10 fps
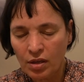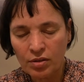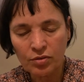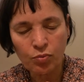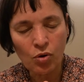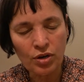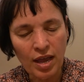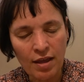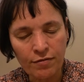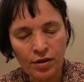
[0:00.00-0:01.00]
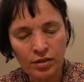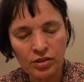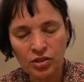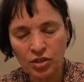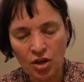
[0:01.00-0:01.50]
That whatever
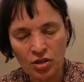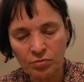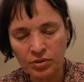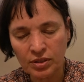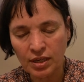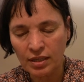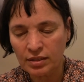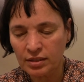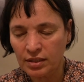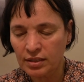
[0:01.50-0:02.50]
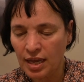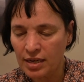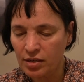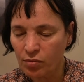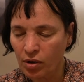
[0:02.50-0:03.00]
circumstances
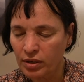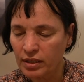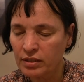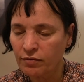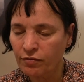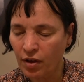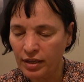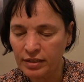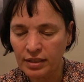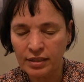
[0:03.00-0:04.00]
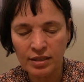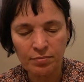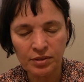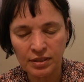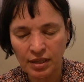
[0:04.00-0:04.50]
anyone is finding
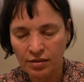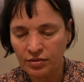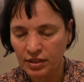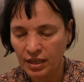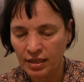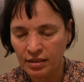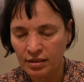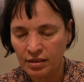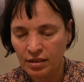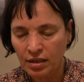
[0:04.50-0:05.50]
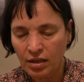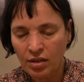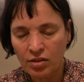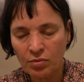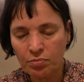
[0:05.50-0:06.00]
themselves in,
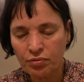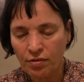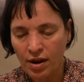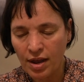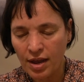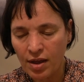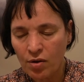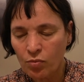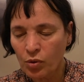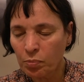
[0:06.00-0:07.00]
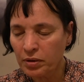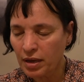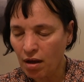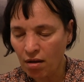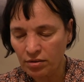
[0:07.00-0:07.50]
the prayer will
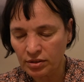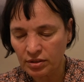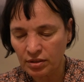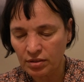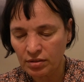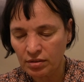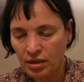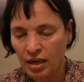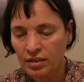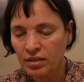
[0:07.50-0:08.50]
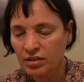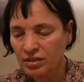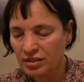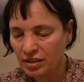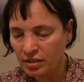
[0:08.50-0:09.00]
be answered and
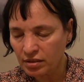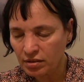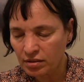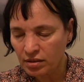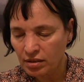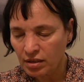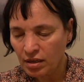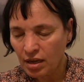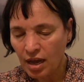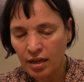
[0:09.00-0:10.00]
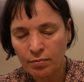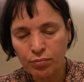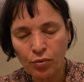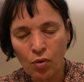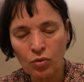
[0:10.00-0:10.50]
considered and
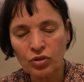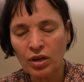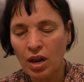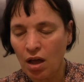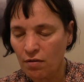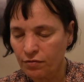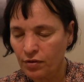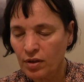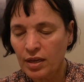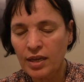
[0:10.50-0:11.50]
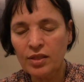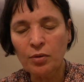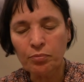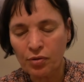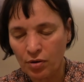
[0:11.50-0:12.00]
brought love in
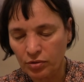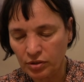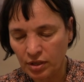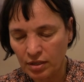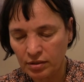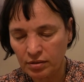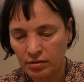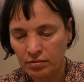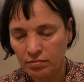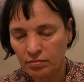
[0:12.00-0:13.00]
the process.